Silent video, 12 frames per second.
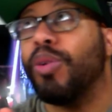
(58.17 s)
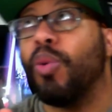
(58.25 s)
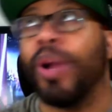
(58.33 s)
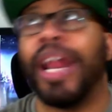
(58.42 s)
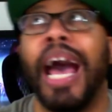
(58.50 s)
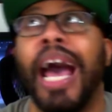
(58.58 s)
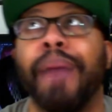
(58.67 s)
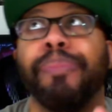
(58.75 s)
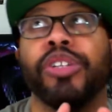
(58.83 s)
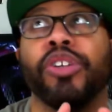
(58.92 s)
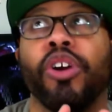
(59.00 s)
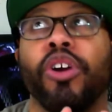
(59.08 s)
what happened
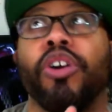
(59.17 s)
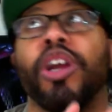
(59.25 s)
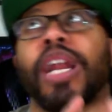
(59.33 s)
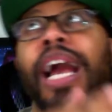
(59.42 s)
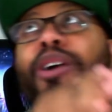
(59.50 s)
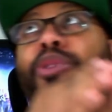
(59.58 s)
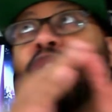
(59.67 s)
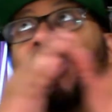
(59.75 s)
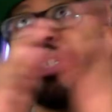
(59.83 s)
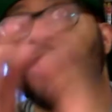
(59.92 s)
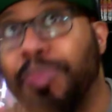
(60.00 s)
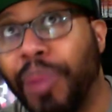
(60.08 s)
to her and how it was
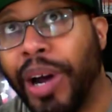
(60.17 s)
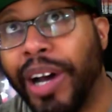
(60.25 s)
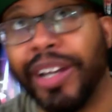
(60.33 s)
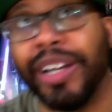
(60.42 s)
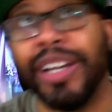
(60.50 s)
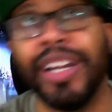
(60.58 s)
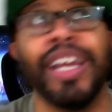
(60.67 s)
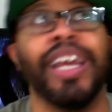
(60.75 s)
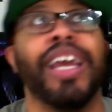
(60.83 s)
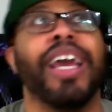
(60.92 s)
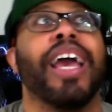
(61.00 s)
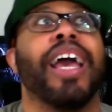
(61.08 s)
spun
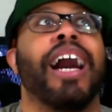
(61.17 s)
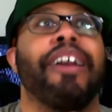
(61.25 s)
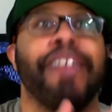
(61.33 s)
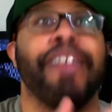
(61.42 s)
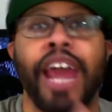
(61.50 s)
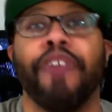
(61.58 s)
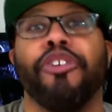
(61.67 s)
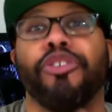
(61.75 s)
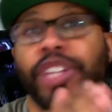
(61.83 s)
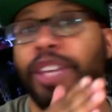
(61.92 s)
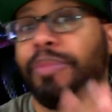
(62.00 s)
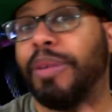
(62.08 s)
and how narratives
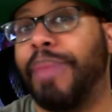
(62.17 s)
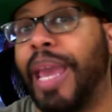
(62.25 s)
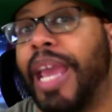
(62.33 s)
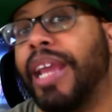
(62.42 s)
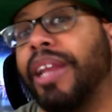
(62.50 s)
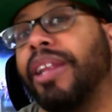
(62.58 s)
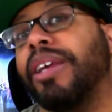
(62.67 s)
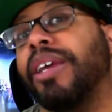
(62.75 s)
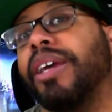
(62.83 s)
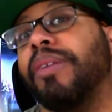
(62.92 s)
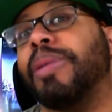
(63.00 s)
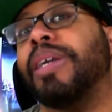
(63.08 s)
can be made
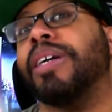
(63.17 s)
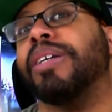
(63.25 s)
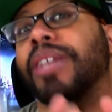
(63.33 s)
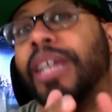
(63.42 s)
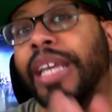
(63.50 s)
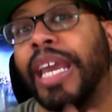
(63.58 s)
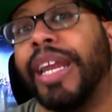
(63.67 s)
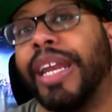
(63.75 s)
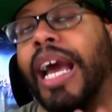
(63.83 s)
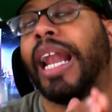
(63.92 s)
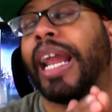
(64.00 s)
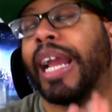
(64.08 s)
because again
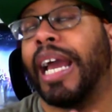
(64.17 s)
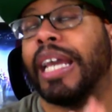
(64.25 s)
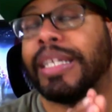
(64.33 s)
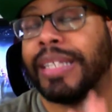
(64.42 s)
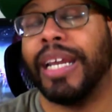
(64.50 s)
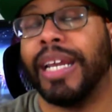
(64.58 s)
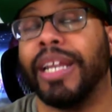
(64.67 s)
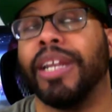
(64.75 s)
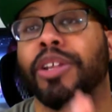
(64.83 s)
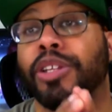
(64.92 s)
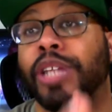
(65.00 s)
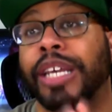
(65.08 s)
like i said and
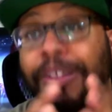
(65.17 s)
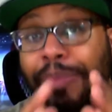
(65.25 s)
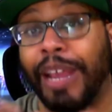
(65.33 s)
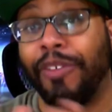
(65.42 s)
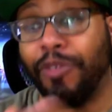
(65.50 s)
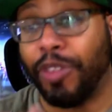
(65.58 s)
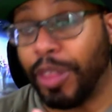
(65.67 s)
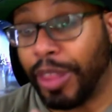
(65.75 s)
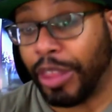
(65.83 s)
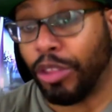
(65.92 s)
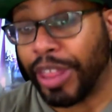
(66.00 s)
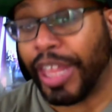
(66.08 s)
that's the main
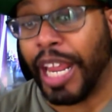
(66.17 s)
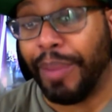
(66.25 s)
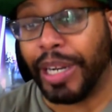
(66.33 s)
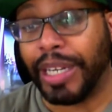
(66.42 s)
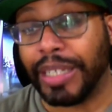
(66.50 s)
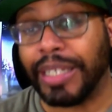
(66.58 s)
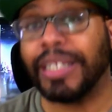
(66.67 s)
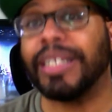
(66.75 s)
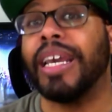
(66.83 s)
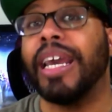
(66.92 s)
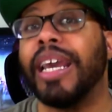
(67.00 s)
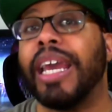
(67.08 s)
theme of this is
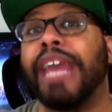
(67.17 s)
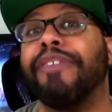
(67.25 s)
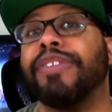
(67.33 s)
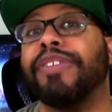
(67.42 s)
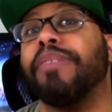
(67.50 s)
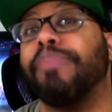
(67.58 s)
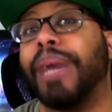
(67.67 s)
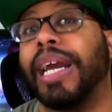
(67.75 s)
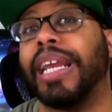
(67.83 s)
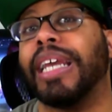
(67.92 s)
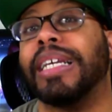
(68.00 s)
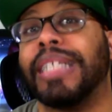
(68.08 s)
if somebody
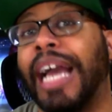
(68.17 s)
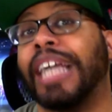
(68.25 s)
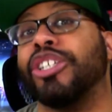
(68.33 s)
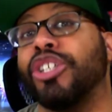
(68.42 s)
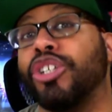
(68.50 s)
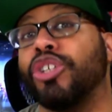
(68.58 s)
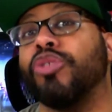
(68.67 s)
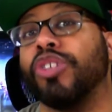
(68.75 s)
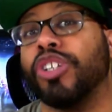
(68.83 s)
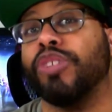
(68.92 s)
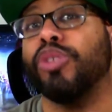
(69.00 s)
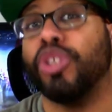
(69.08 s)
is actually doing
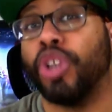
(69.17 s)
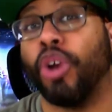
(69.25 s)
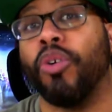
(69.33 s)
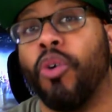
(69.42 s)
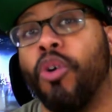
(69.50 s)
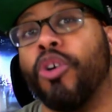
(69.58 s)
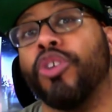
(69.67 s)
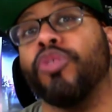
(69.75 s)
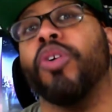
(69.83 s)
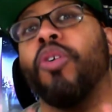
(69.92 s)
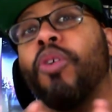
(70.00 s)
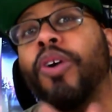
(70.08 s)
some dirt on
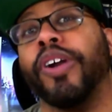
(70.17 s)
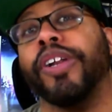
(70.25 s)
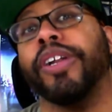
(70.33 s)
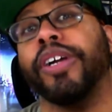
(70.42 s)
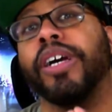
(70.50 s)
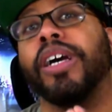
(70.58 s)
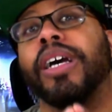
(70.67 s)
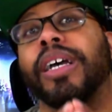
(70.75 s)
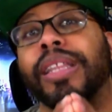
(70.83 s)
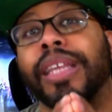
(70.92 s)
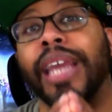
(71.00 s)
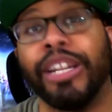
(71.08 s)
you on
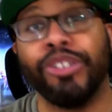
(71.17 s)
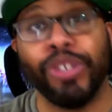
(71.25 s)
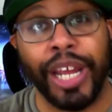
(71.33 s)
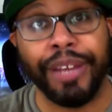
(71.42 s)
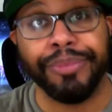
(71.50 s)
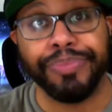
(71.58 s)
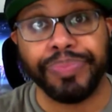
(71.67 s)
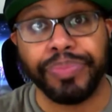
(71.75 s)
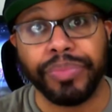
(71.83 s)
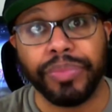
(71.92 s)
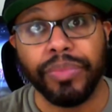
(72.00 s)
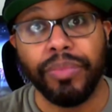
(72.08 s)
the internet
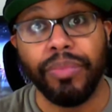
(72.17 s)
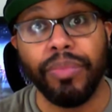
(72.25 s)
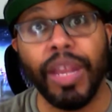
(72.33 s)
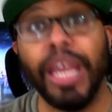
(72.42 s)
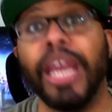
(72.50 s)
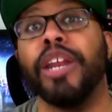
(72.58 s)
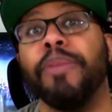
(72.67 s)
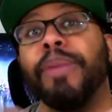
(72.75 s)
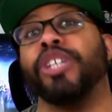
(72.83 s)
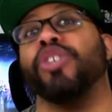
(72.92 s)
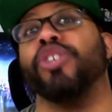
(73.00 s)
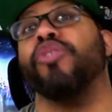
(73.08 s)
and it
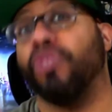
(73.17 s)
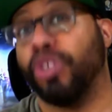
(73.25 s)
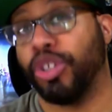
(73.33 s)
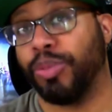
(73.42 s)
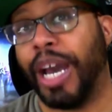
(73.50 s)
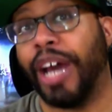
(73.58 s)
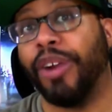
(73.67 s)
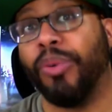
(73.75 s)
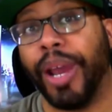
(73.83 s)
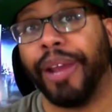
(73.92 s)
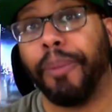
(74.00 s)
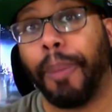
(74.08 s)
makes you feel some kind of way